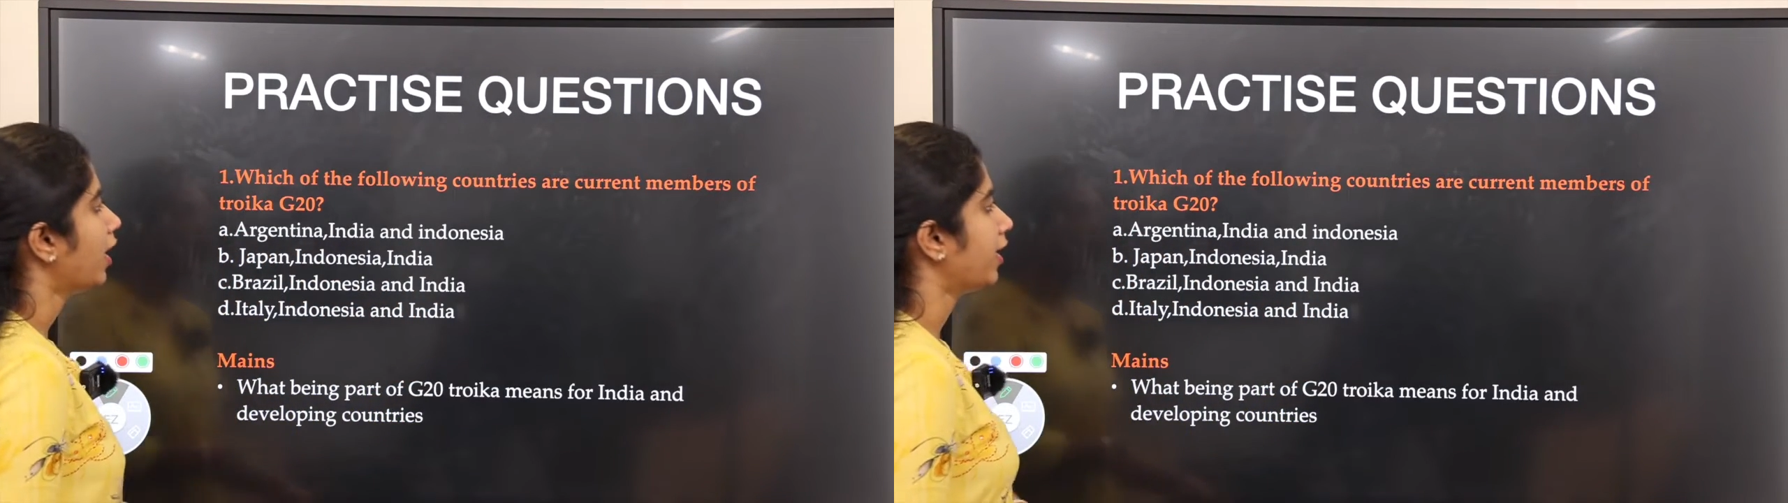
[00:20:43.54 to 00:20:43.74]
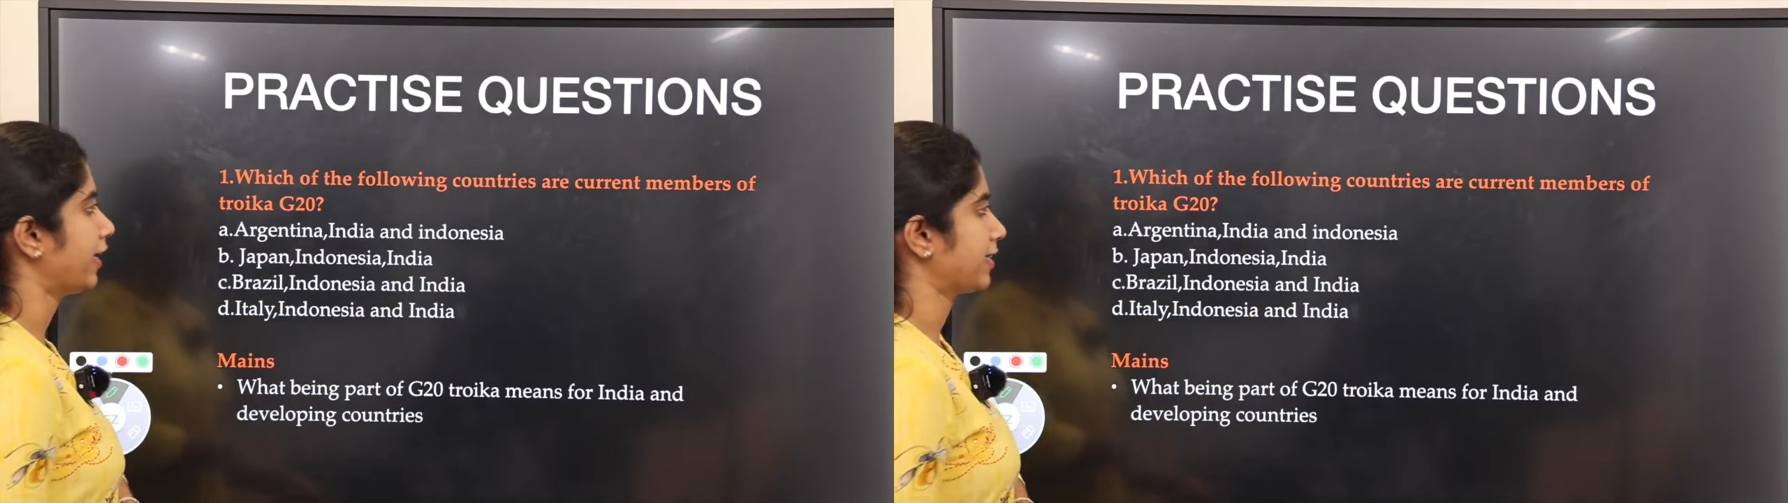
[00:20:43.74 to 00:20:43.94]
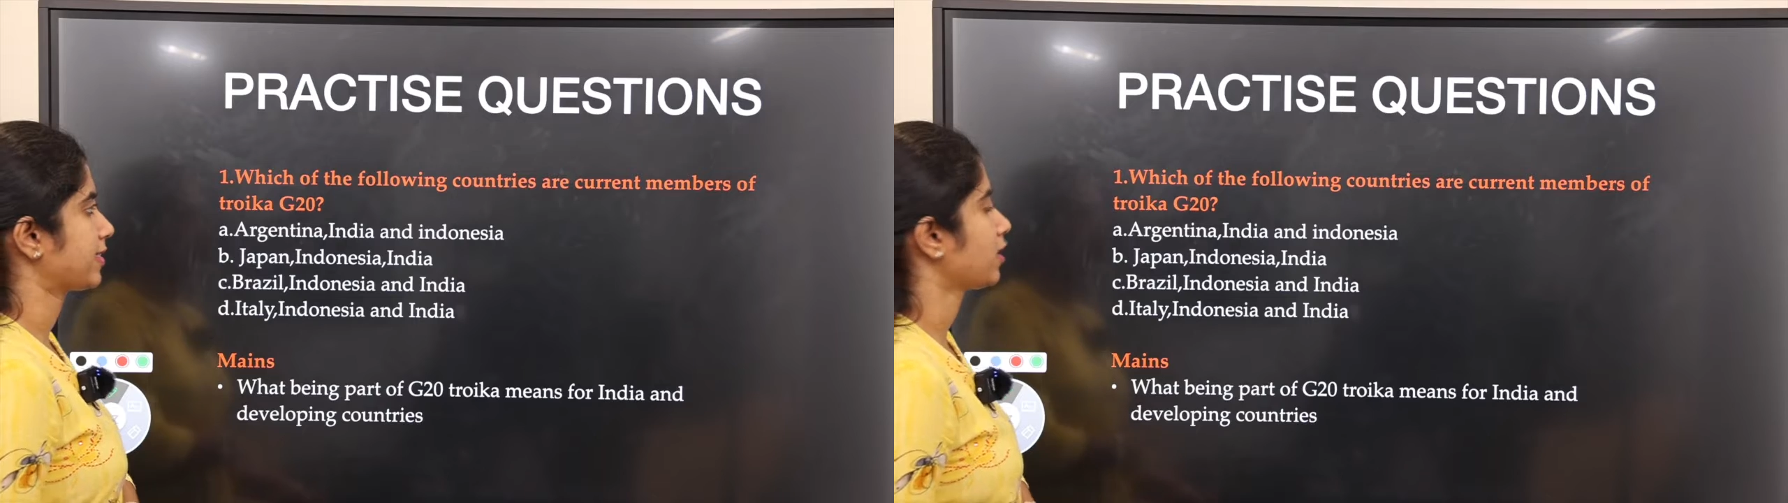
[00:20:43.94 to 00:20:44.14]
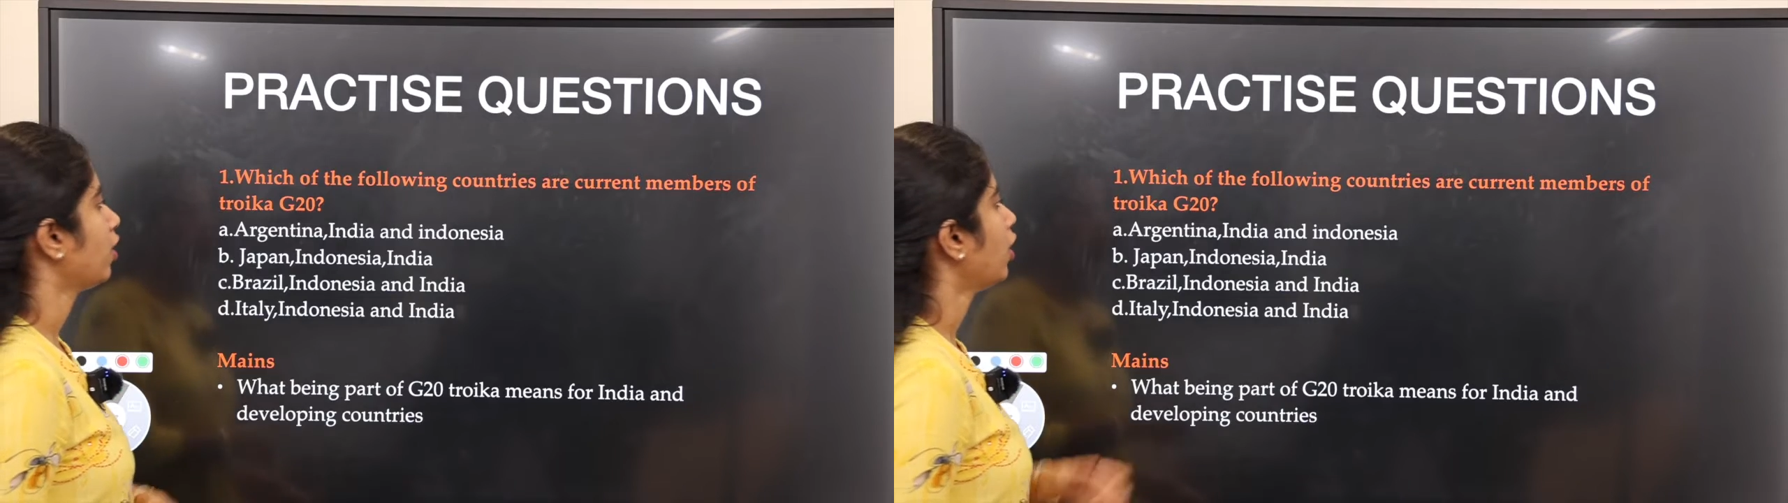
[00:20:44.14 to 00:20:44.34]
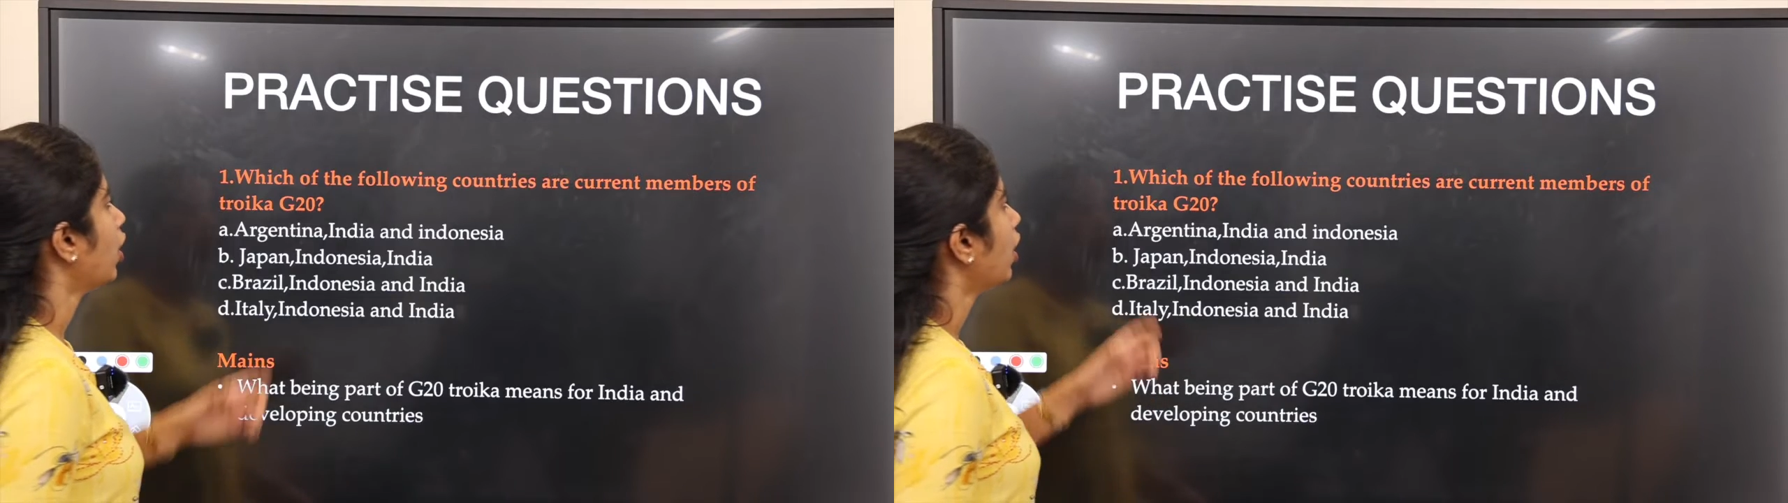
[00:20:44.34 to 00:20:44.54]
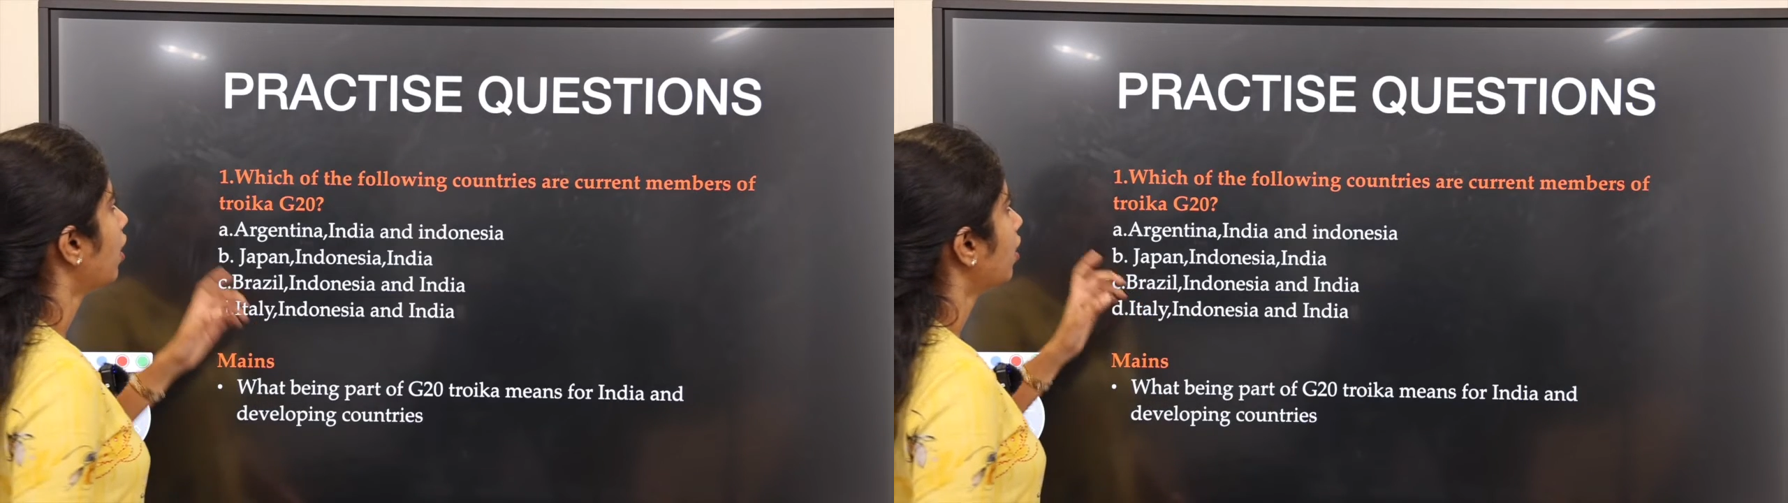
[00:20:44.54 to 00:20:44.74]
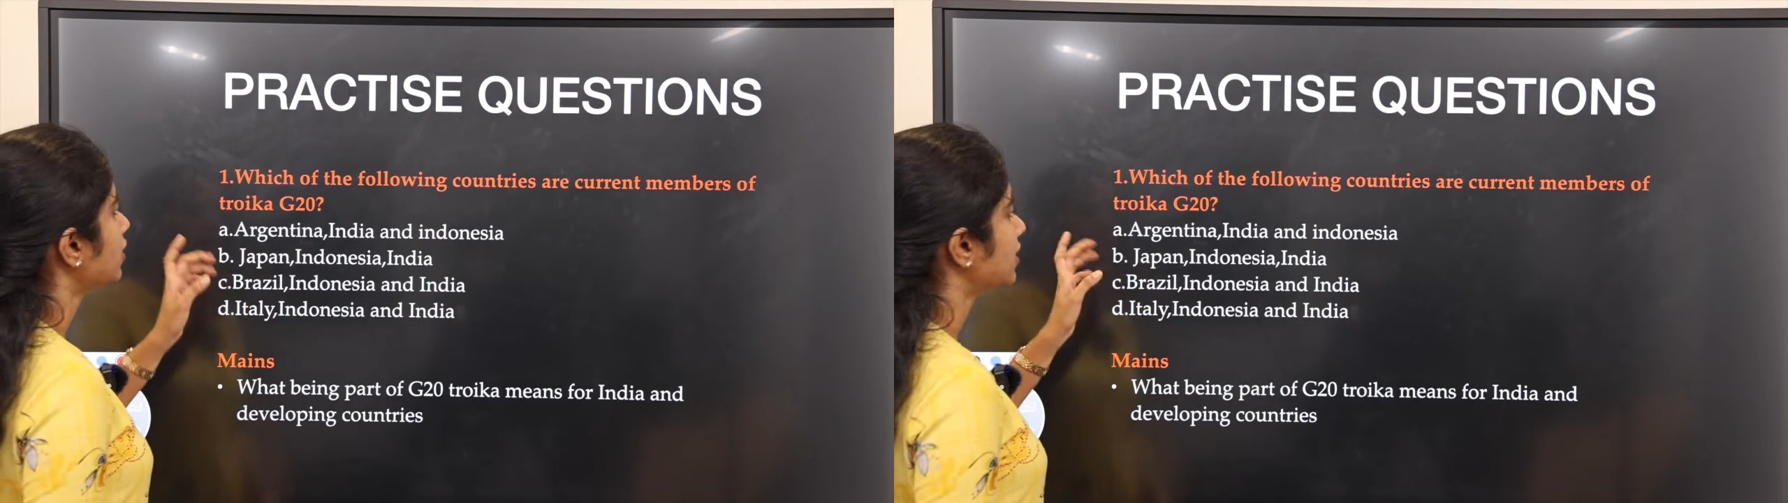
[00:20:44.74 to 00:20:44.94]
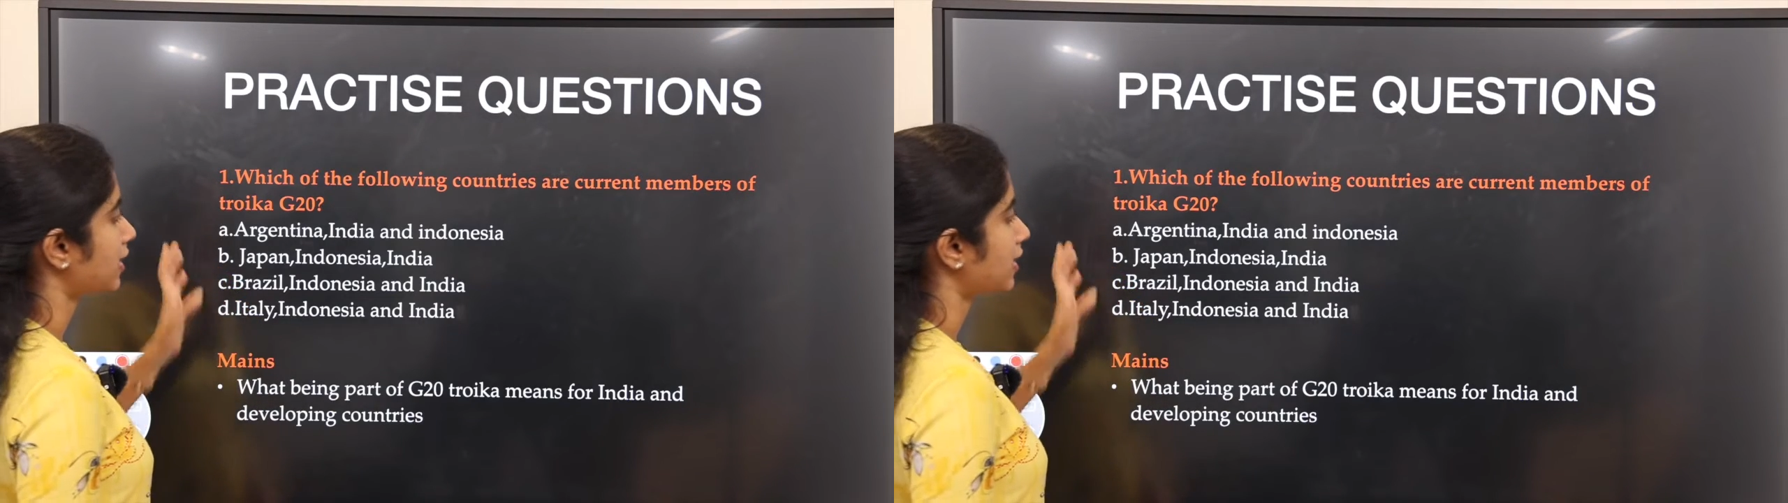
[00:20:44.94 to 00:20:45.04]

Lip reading: Next, these